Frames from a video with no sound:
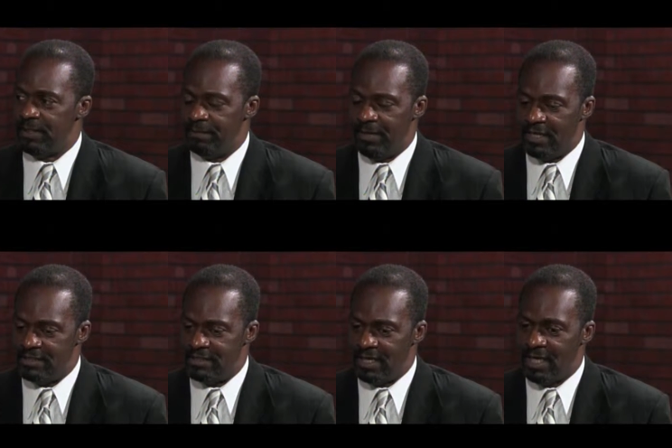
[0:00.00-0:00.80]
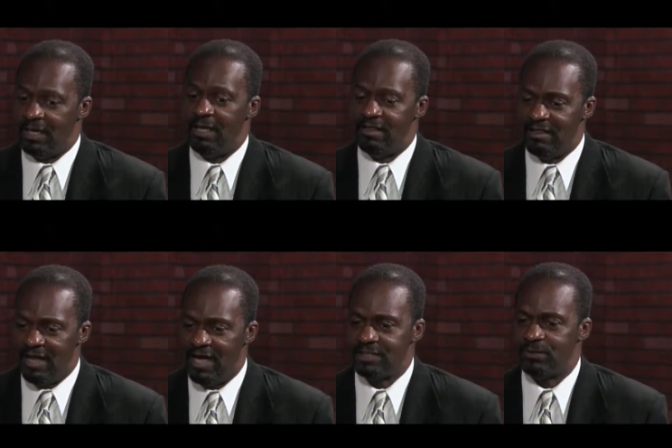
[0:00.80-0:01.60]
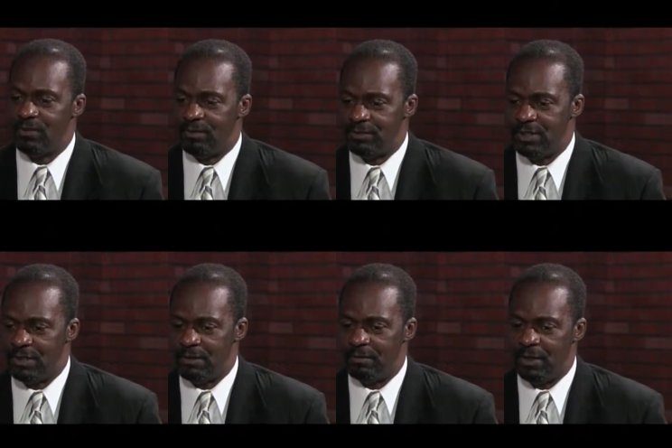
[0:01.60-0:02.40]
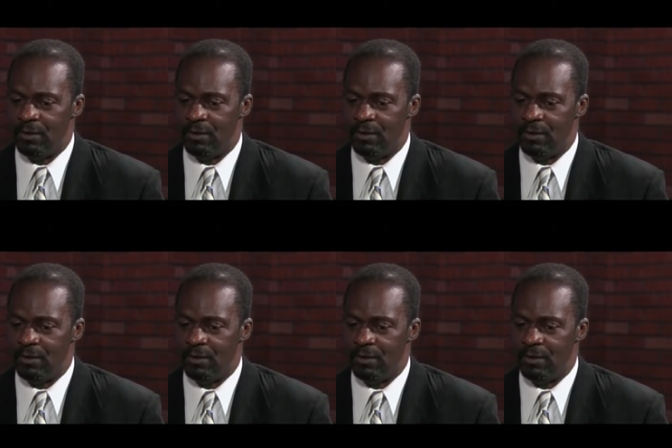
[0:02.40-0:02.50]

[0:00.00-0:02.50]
by design, and that's what I'm talking